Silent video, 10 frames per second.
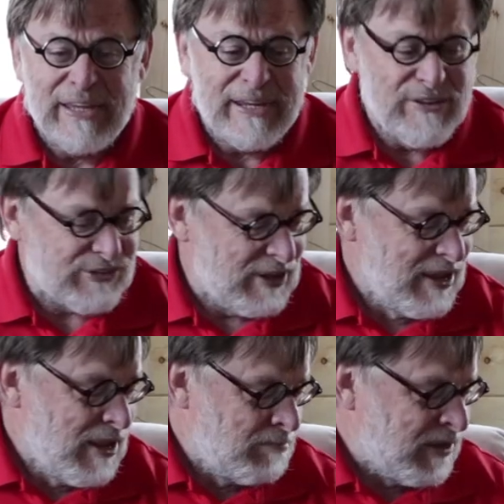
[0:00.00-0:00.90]
these
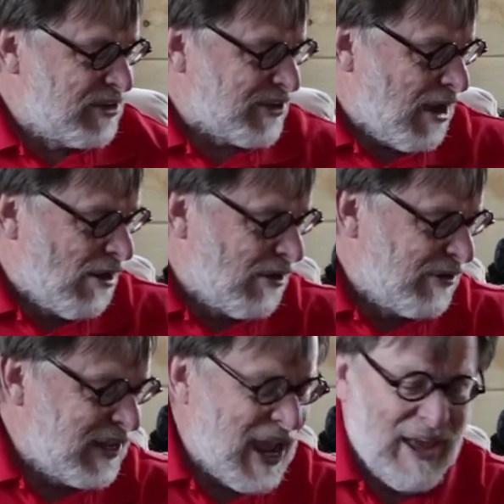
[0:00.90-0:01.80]
because I
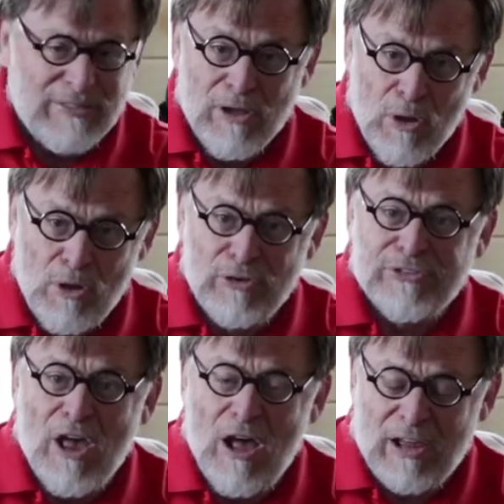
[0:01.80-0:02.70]
already had the hole
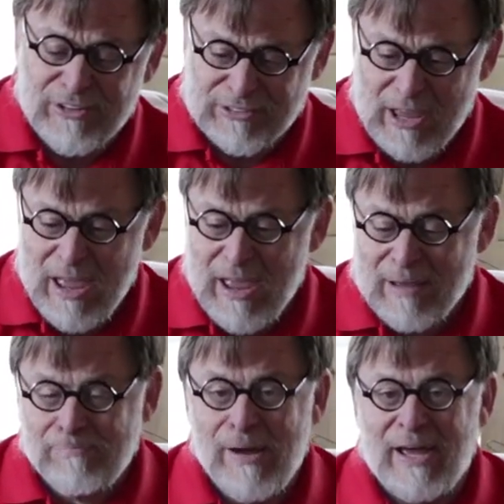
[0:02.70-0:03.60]
saws.
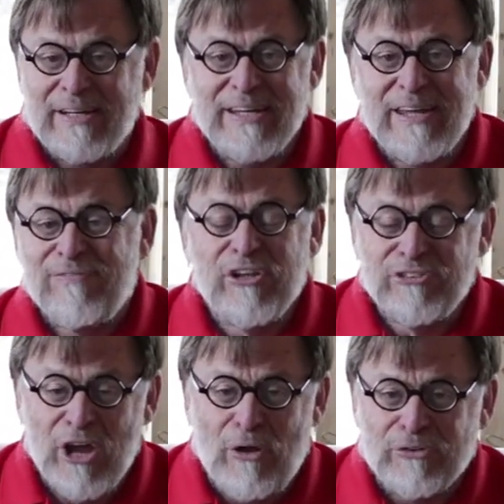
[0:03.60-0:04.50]
But if you
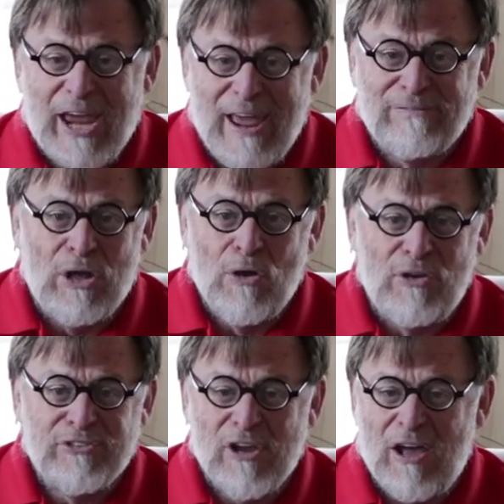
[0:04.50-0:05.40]
don't have the
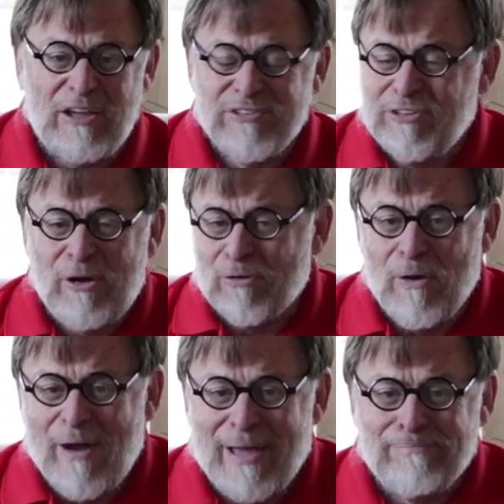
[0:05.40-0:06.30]
hole saws, don't
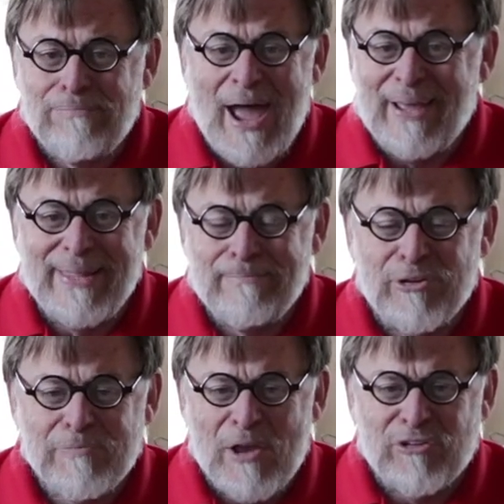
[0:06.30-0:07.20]
go out and buy them,
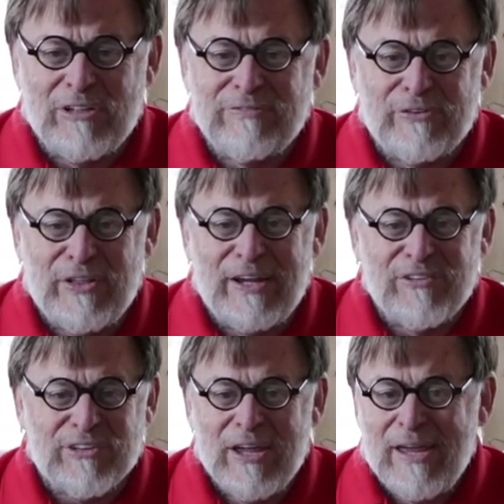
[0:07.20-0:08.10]
especially for
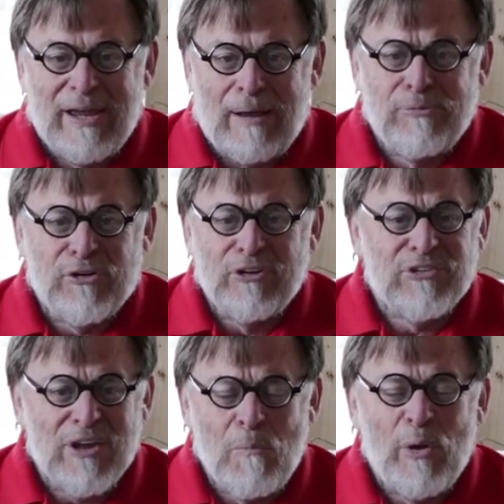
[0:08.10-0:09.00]
this. I'm sure
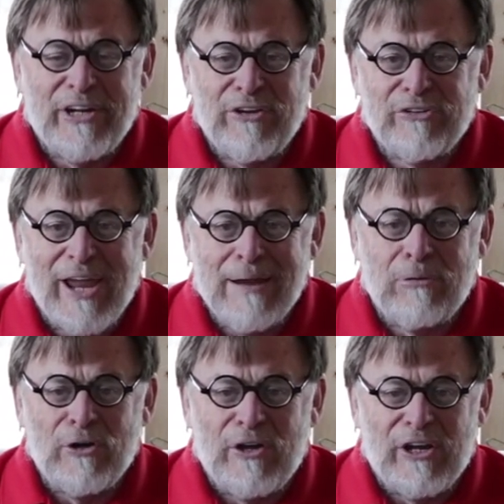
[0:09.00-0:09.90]
someone in your
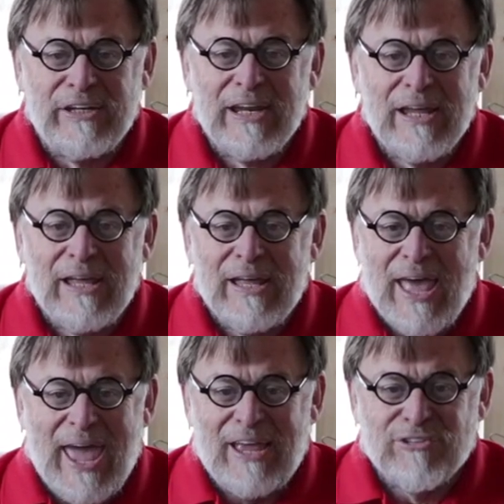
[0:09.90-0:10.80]
neighborhood
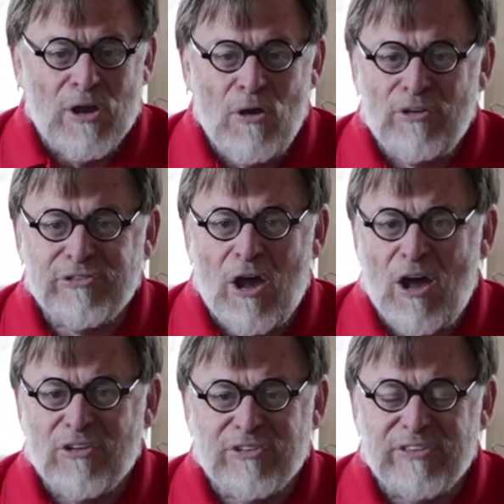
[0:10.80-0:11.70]
has hole
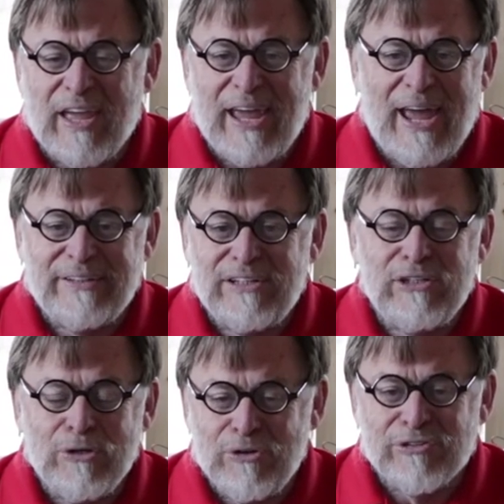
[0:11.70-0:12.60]
saws that they had to
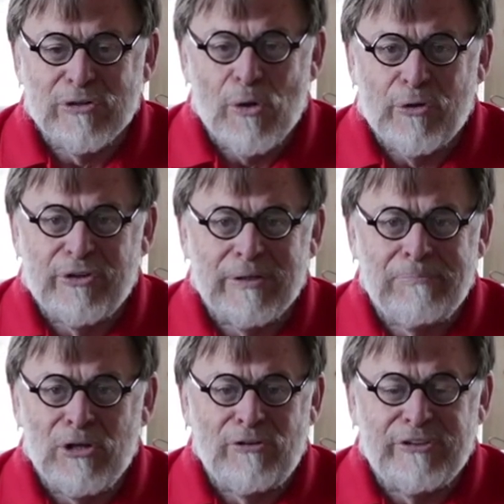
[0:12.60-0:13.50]
use in order to
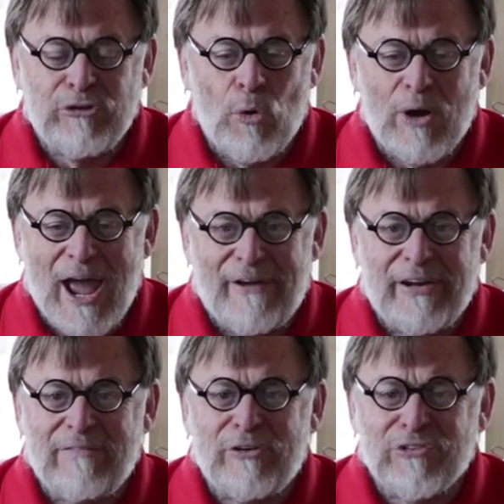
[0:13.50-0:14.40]
build a door out
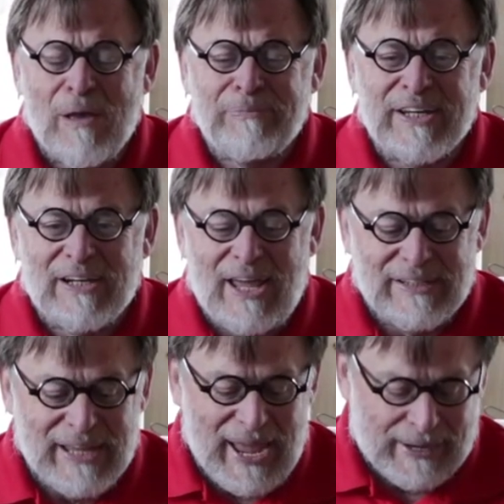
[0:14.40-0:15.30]
of or something
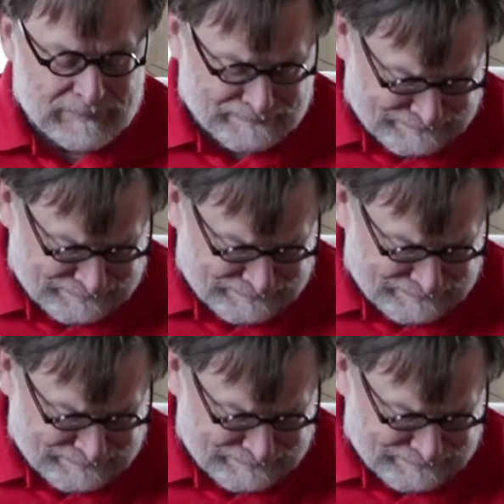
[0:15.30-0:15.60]
like that.